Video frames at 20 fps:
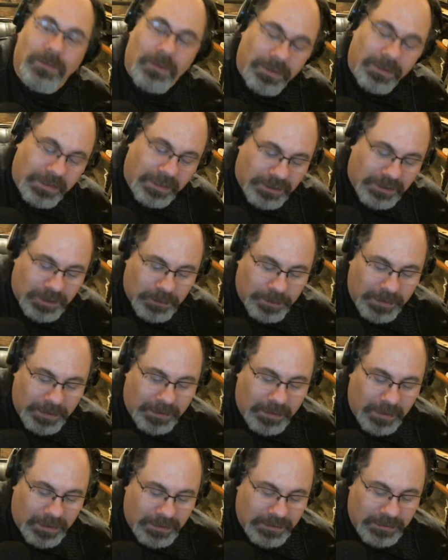well, this is
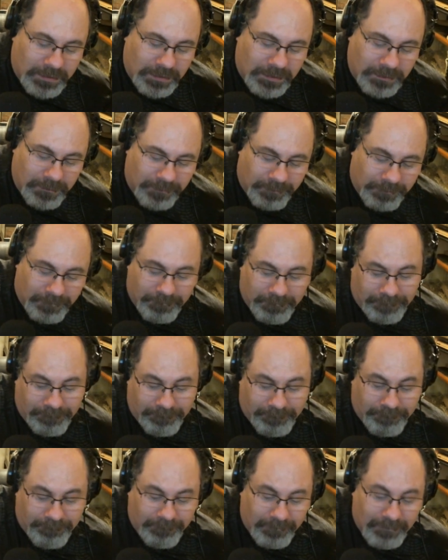because
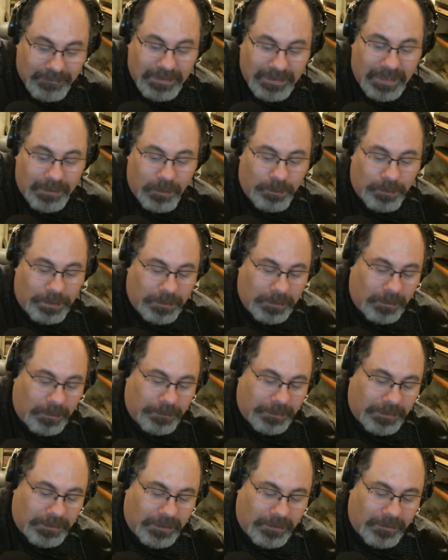I don't put up
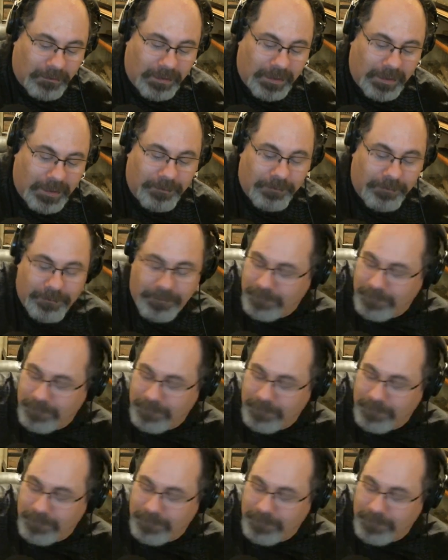with their crap.